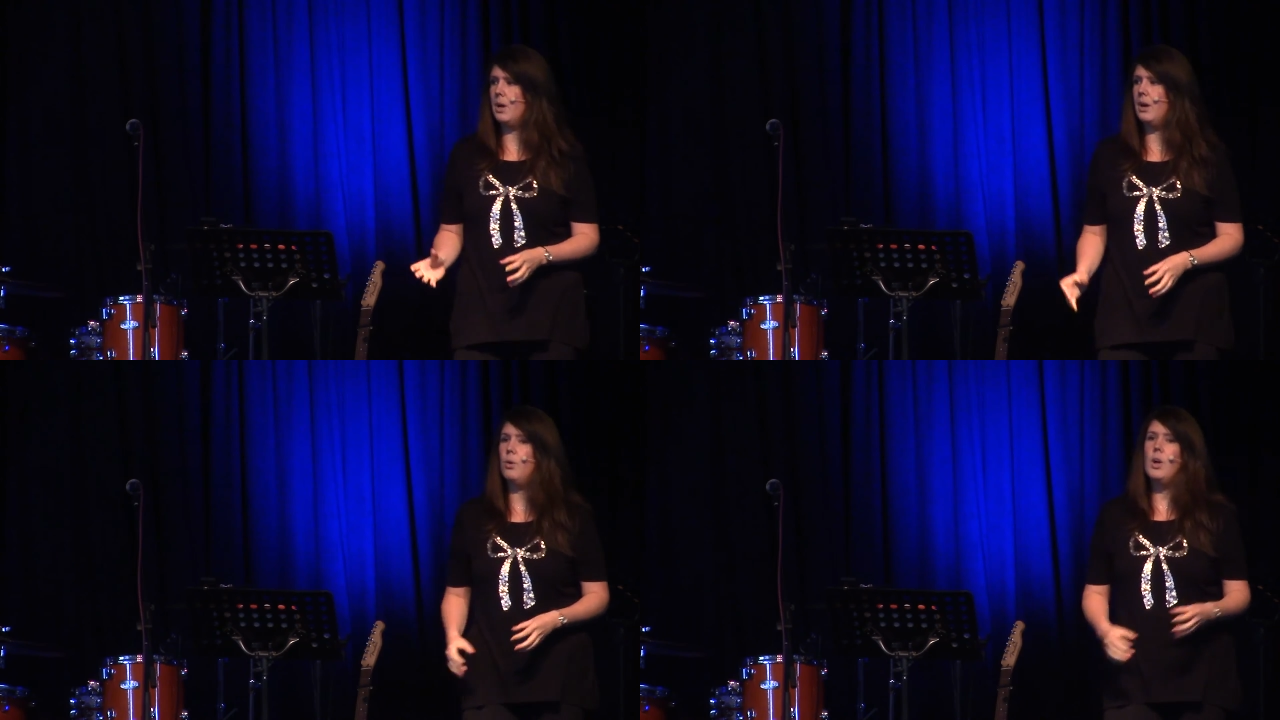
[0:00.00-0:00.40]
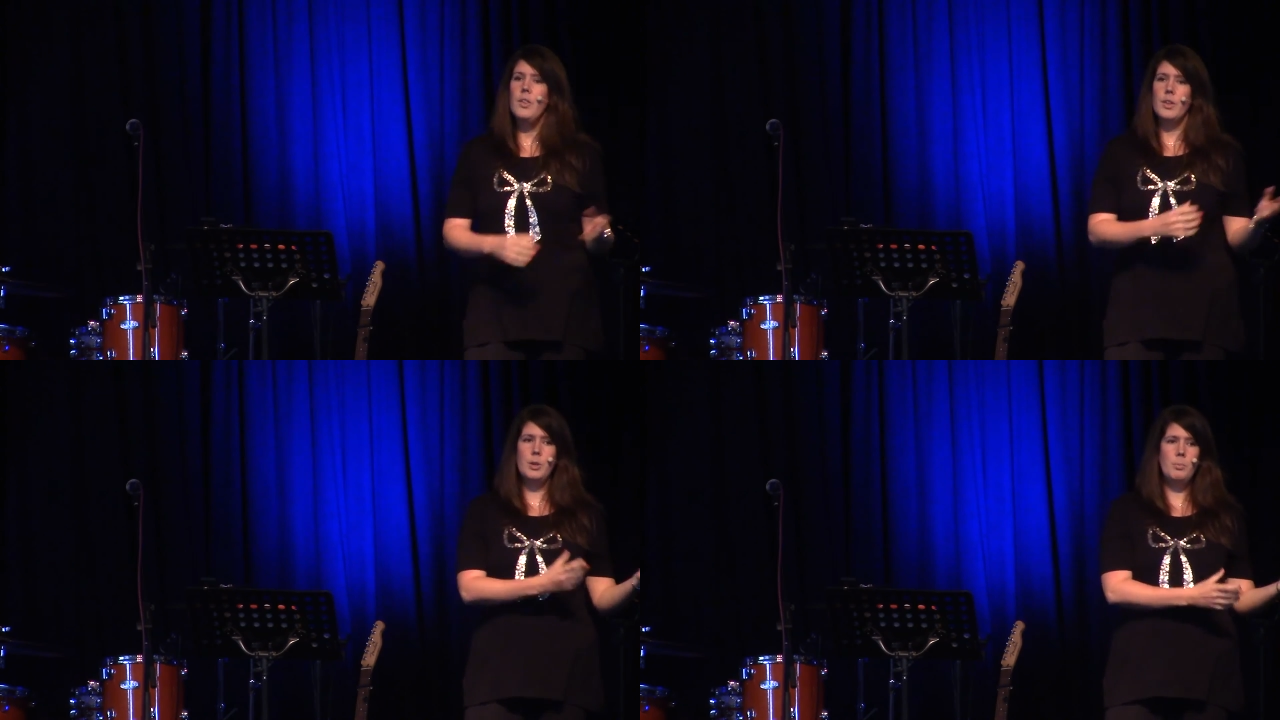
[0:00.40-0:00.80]
the Well,
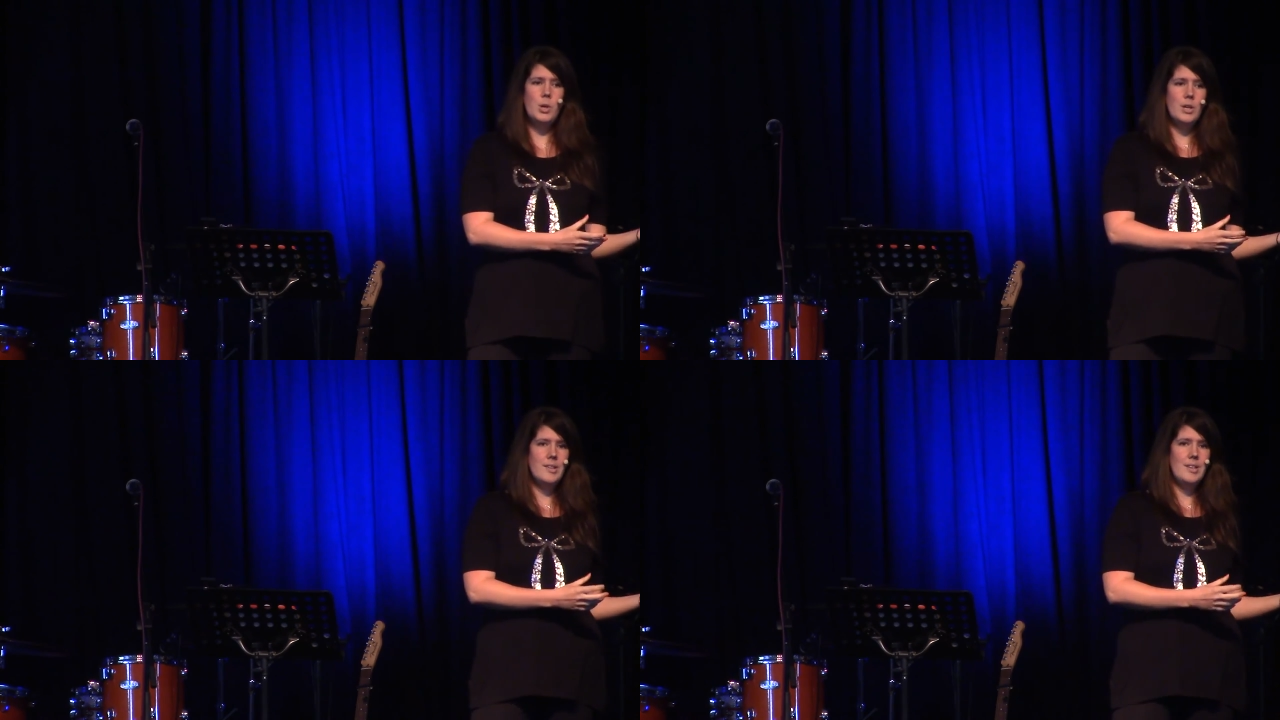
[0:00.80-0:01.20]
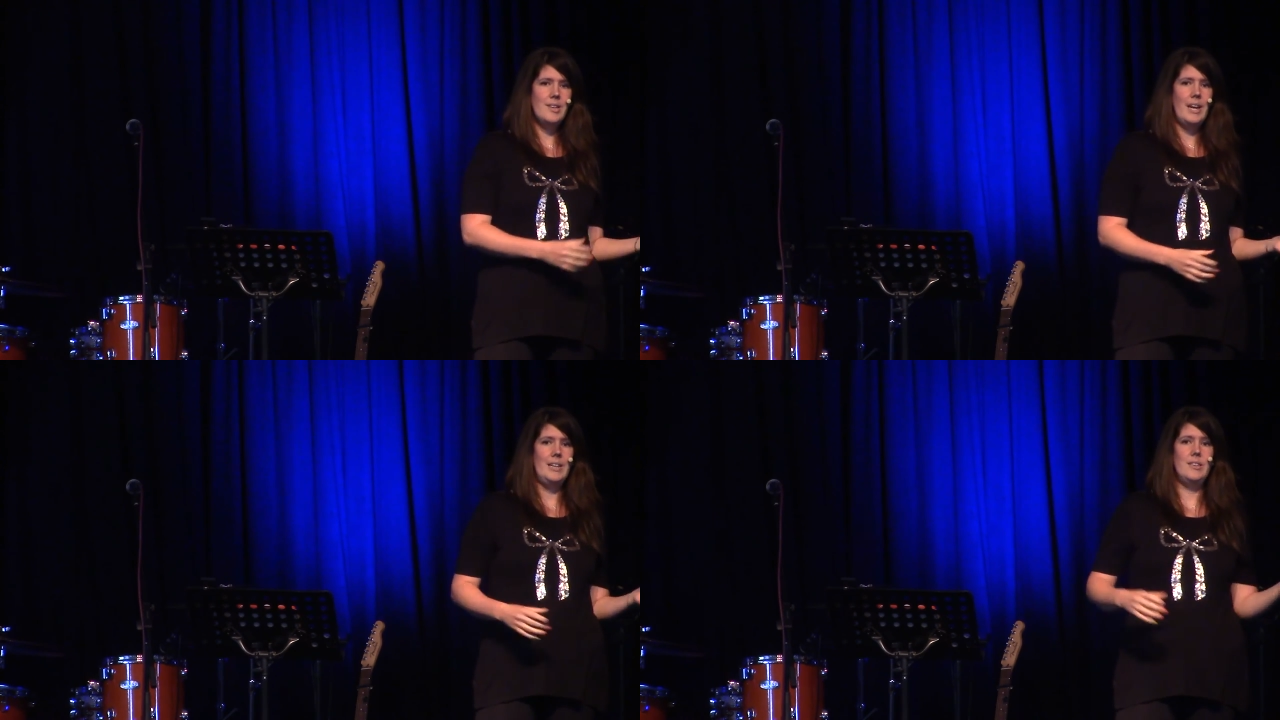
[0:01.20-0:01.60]
the community
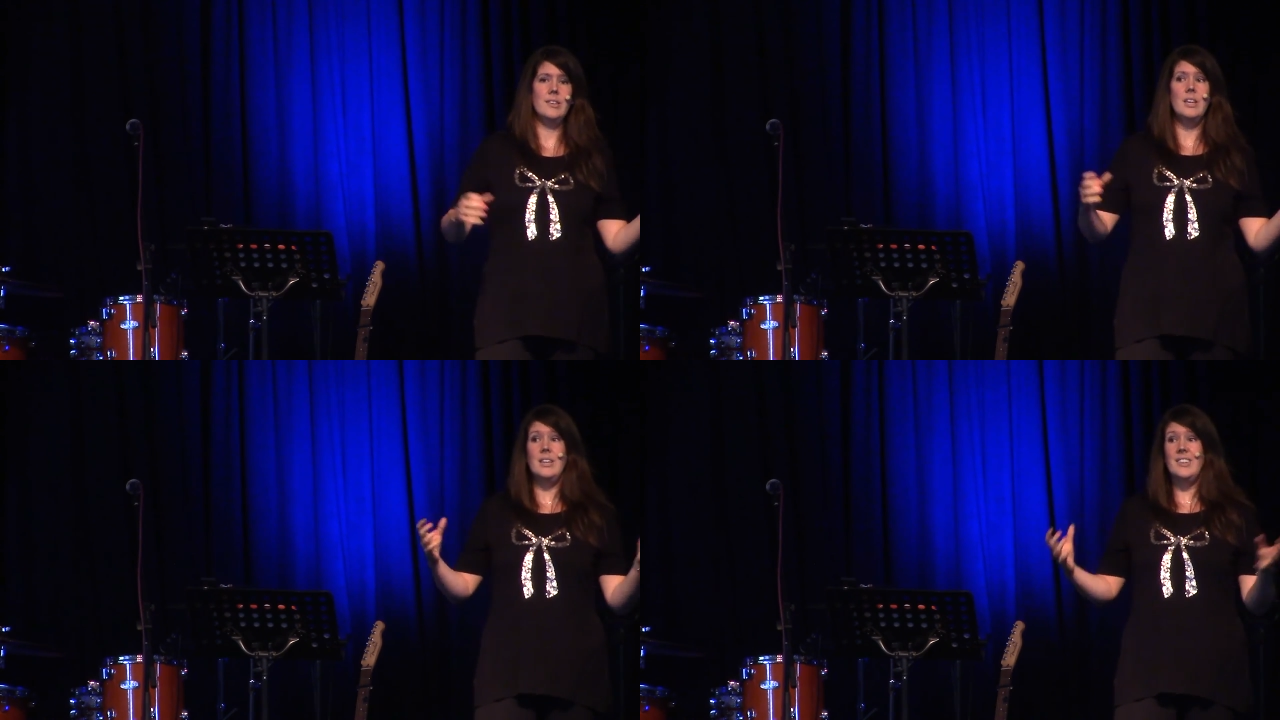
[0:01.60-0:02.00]
days.